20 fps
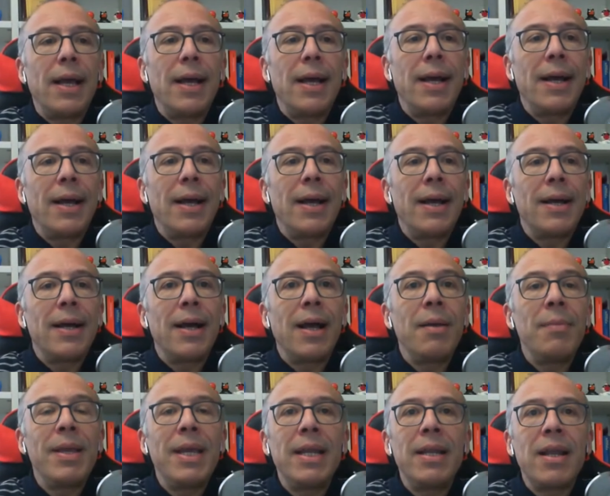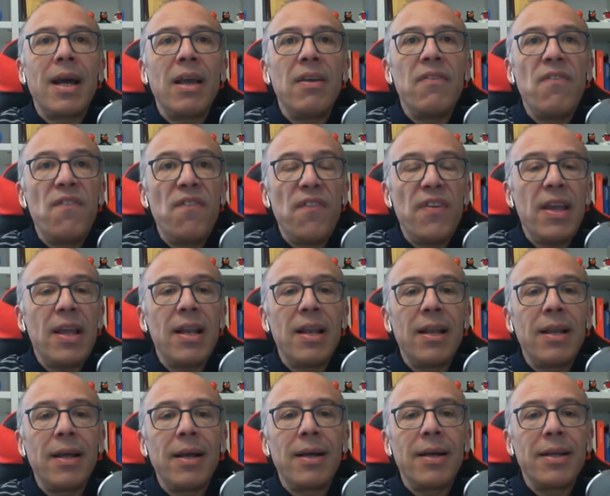I mean, I
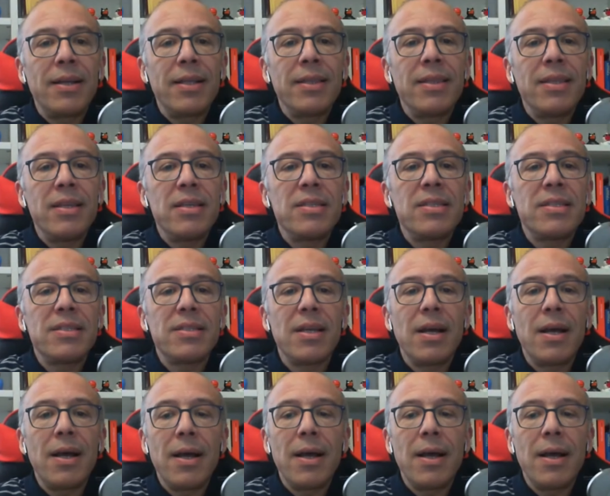feel this